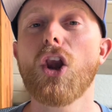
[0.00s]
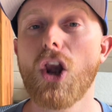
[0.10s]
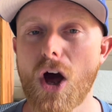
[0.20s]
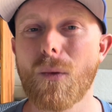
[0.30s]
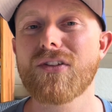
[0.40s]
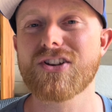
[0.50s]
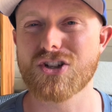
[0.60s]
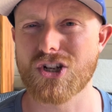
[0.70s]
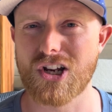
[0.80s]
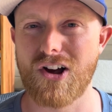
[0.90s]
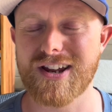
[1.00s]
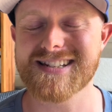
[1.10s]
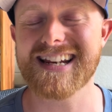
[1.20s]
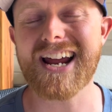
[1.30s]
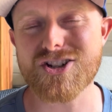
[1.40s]
lower than
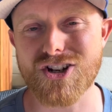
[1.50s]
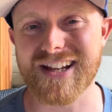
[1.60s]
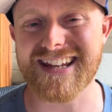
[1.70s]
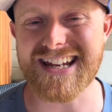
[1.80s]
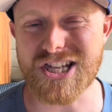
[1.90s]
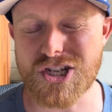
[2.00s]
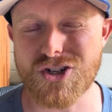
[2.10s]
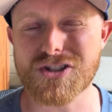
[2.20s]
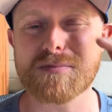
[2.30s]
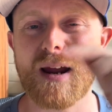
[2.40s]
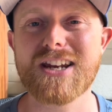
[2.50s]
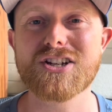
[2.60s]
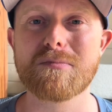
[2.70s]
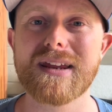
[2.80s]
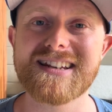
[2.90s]
July's. And actually, it just
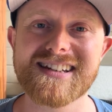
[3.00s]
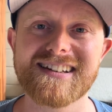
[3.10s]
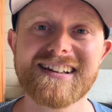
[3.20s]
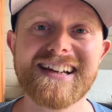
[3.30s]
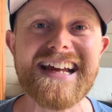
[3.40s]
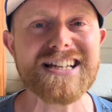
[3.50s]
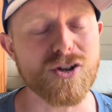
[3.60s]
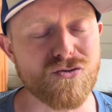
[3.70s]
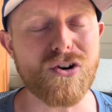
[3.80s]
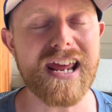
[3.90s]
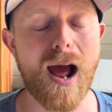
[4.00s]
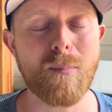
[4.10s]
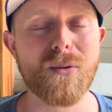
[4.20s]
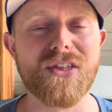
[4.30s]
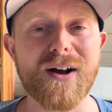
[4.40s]
managed to beat it. So I was really
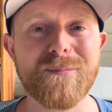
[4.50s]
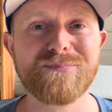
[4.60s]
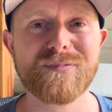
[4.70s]
happy with that.